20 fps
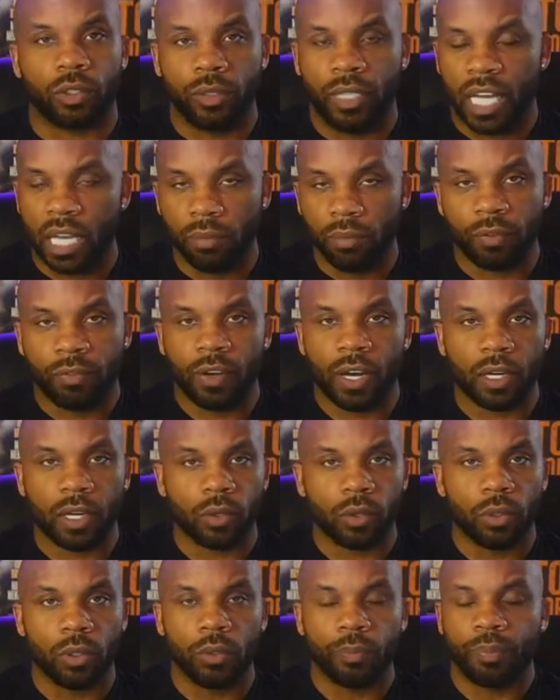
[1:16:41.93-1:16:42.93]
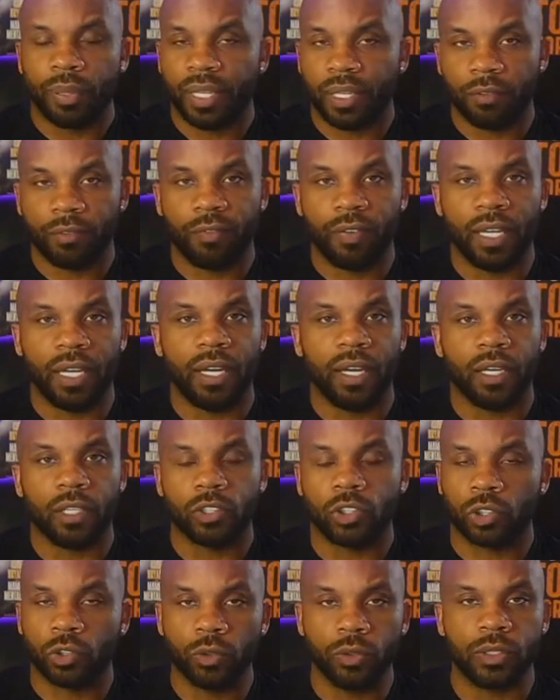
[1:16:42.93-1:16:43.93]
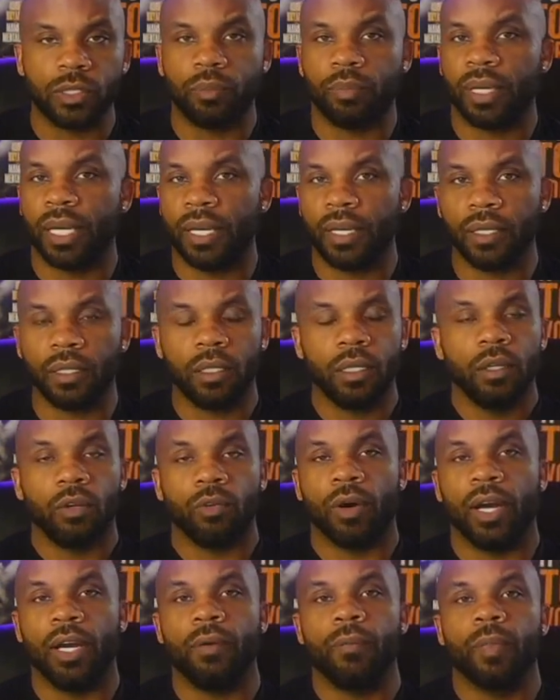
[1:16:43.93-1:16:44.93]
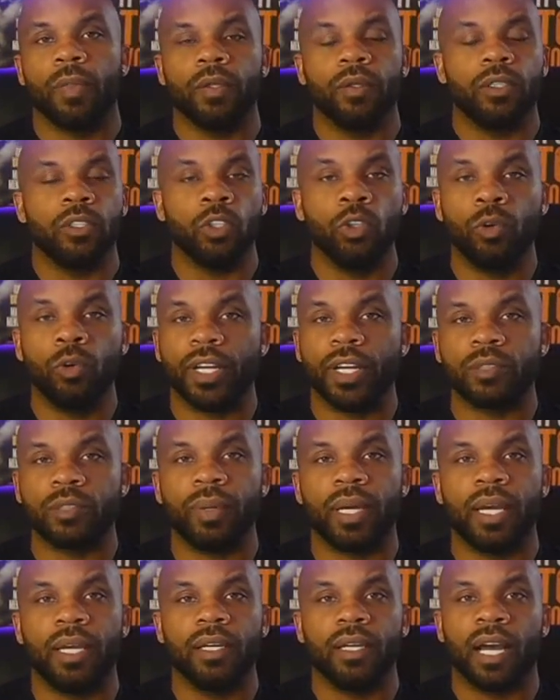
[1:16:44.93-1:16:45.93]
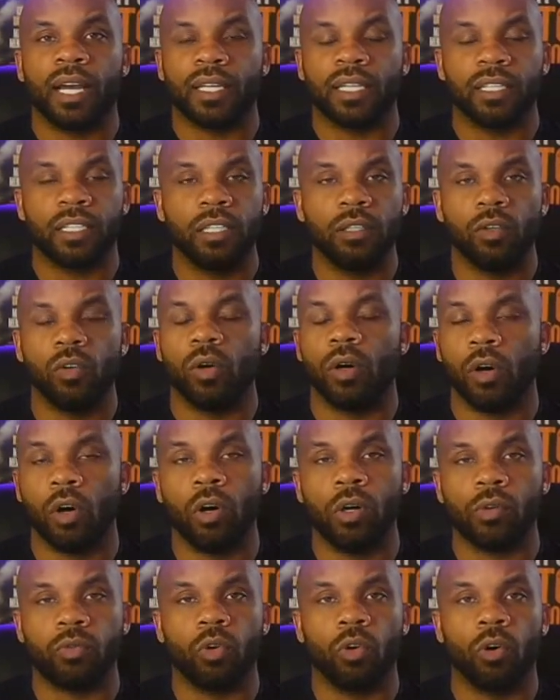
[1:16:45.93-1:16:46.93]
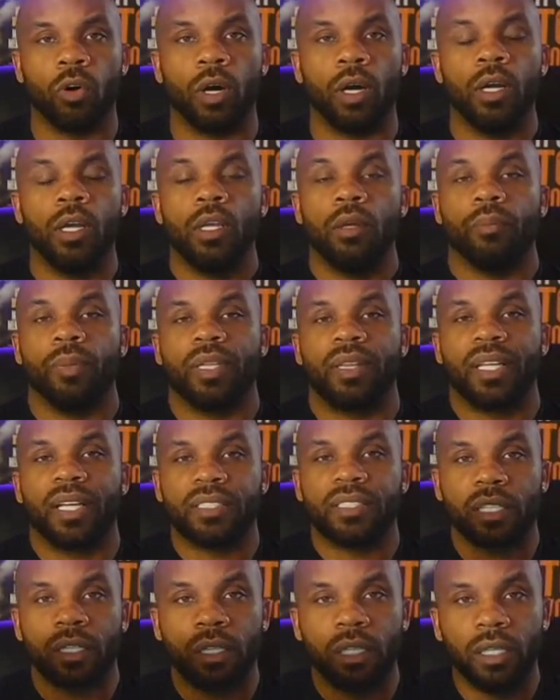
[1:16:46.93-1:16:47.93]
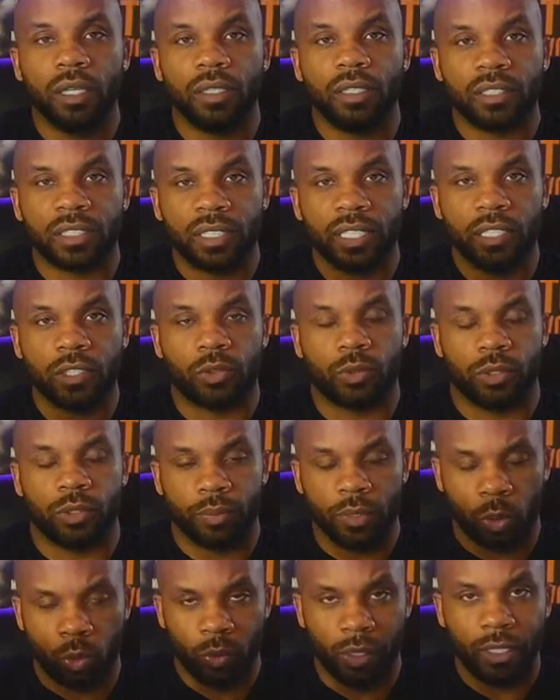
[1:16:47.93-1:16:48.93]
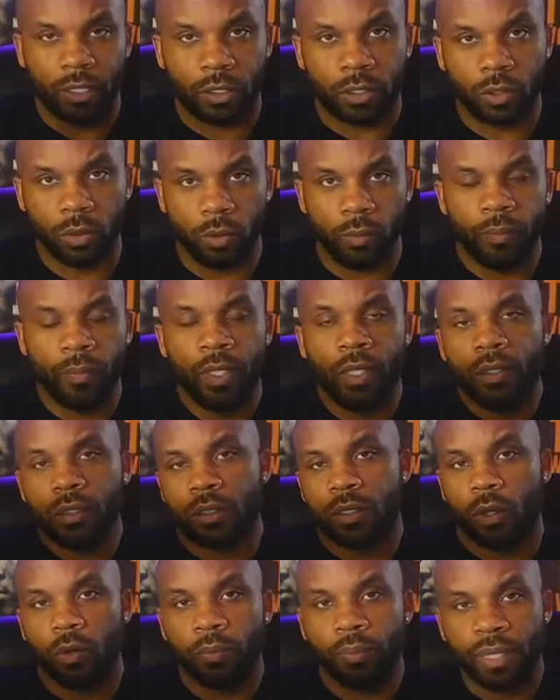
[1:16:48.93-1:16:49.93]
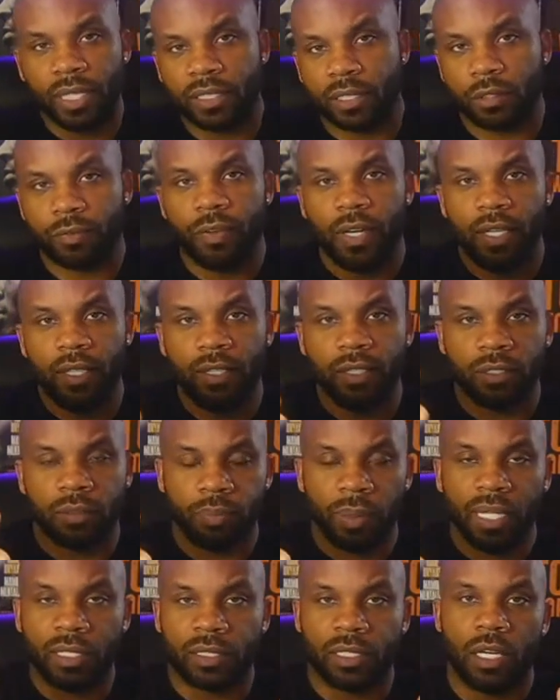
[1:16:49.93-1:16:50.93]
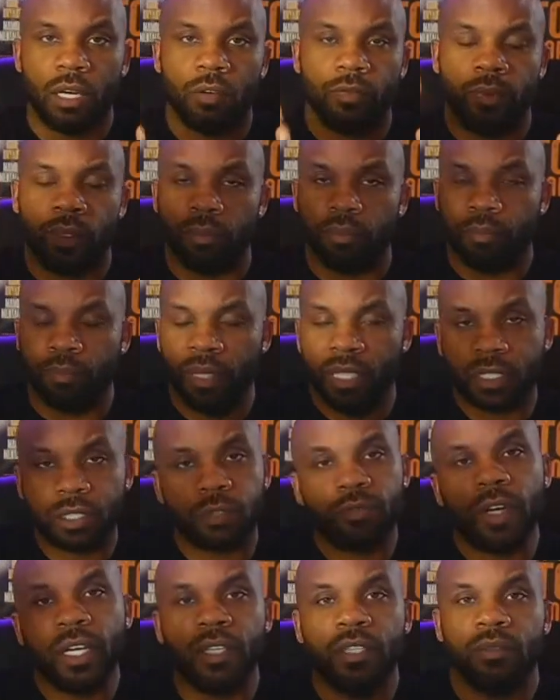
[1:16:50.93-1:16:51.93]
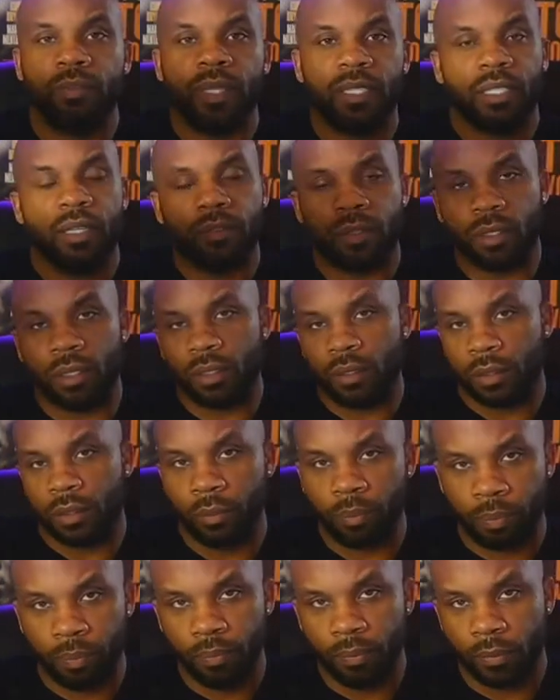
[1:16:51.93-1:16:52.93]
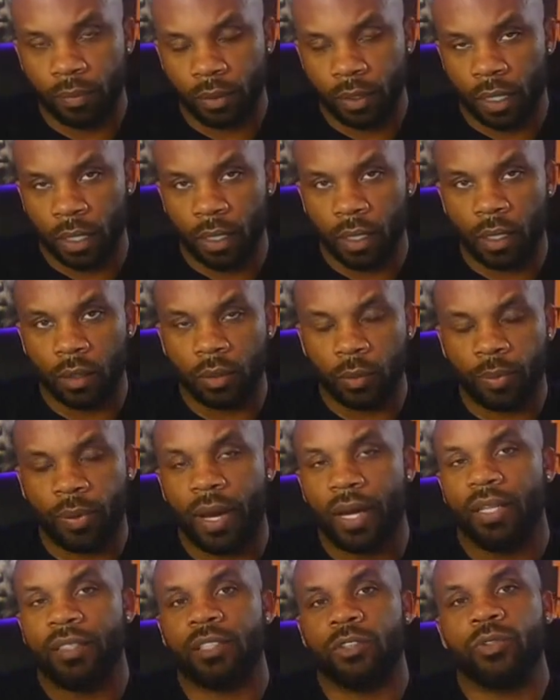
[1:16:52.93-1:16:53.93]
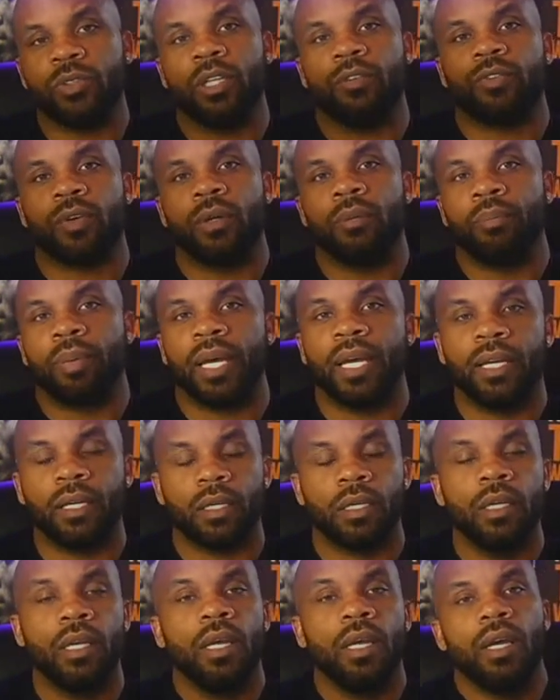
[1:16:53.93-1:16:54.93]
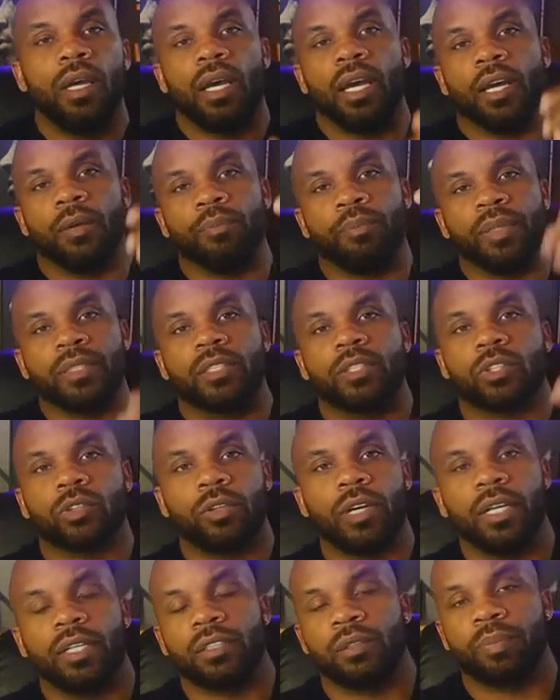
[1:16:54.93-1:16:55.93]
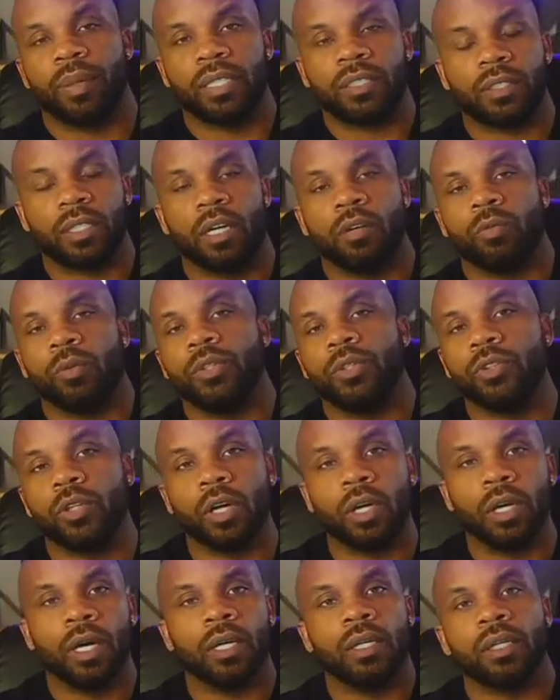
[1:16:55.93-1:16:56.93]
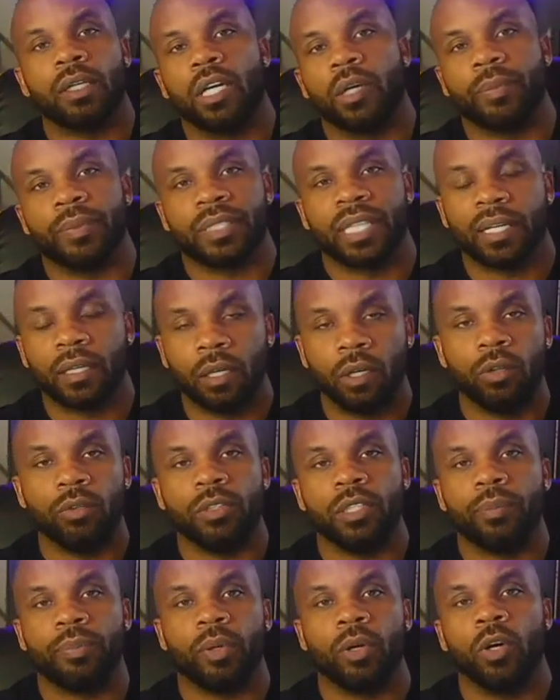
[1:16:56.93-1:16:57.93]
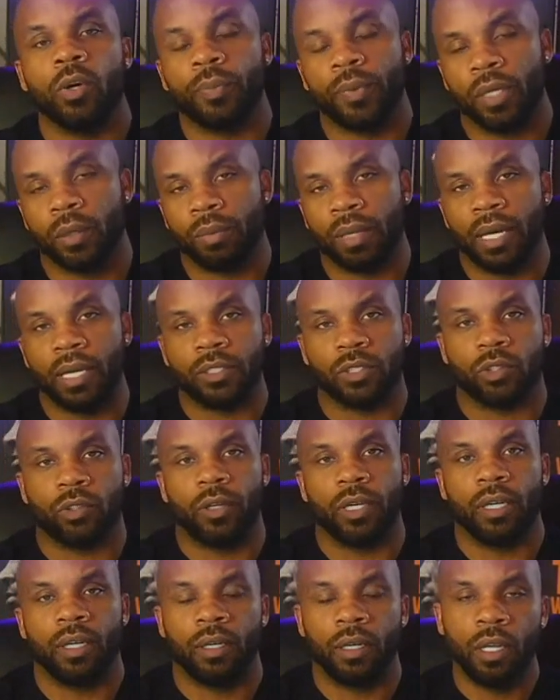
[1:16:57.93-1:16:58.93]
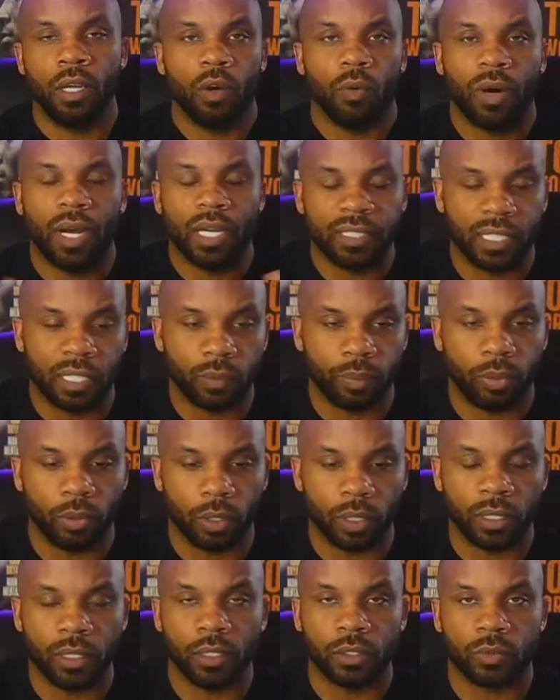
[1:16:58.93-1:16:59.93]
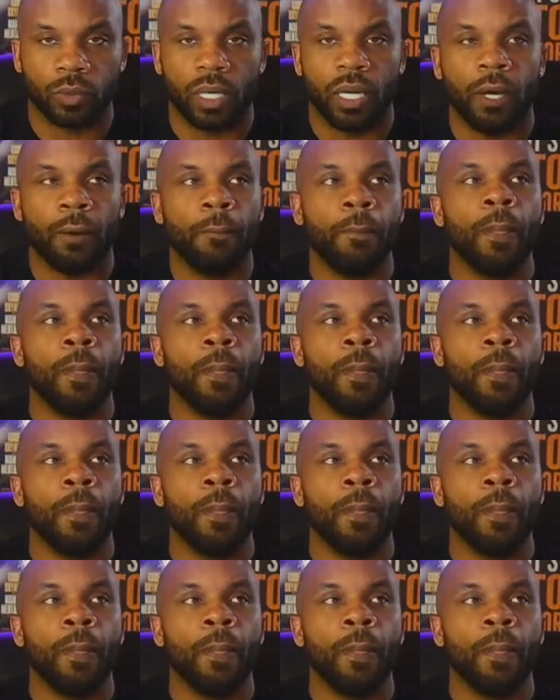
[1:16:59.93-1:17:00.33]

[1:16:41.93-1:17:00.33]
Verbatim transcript: Navy Federal, PenFed, Truesday Bank, right? U S Bank. I can keep going on for on, but there's a clear distinction between the two. So business funding is based off the business funding is based off the the uh, the product that you get from the bank. And business credit is based off when you go to other companies like Home Depot, open up lines of credit. Why is that important? Here's why.